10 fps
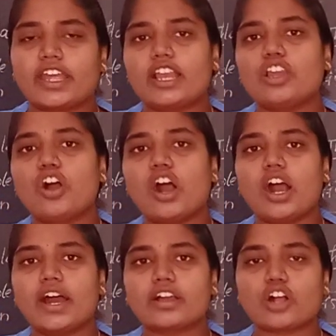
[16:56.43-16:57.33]
Yellow
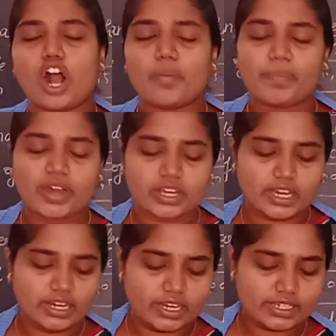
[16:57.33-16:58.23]
or copper
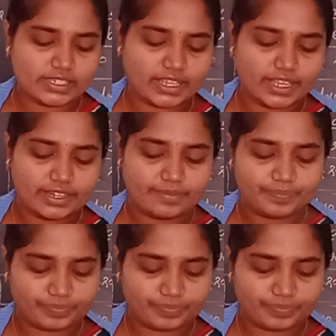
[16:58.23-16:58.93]
color skin.